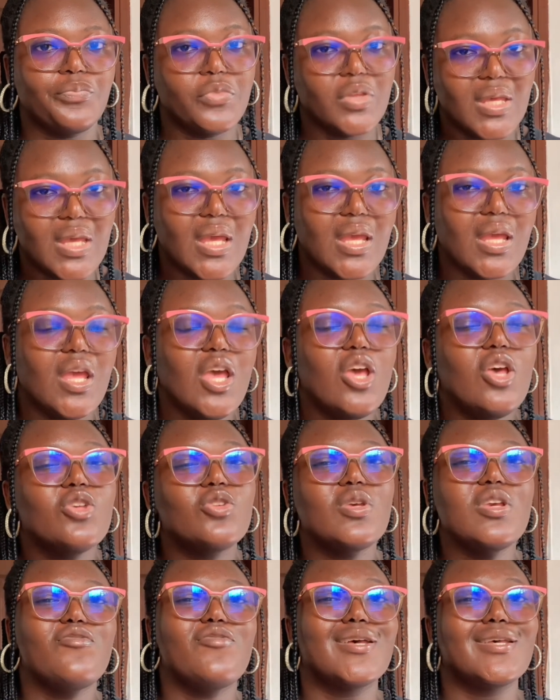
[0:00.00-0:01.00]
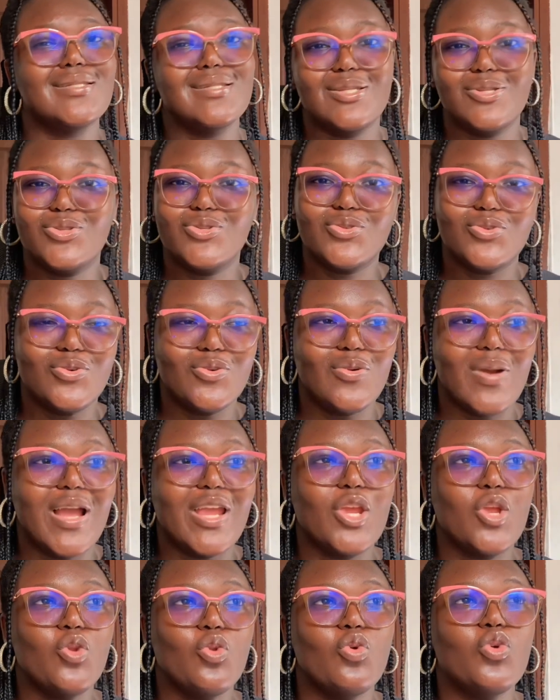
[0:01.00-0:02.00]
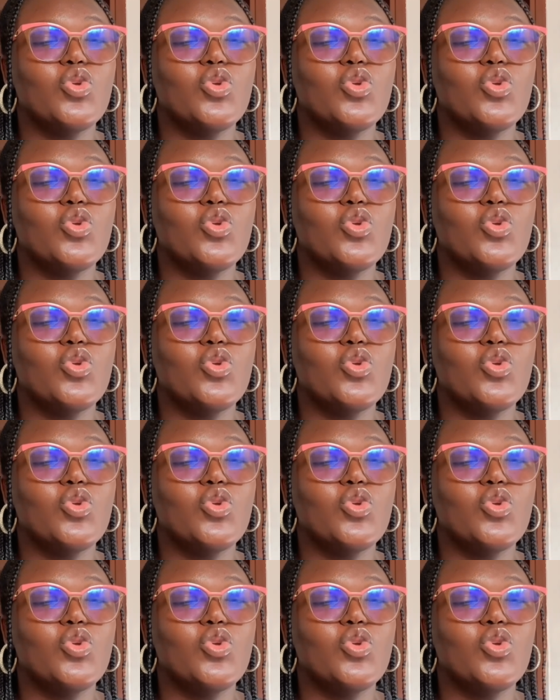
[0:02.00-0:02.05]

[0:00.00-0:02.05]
Okay, so if you're still in school and you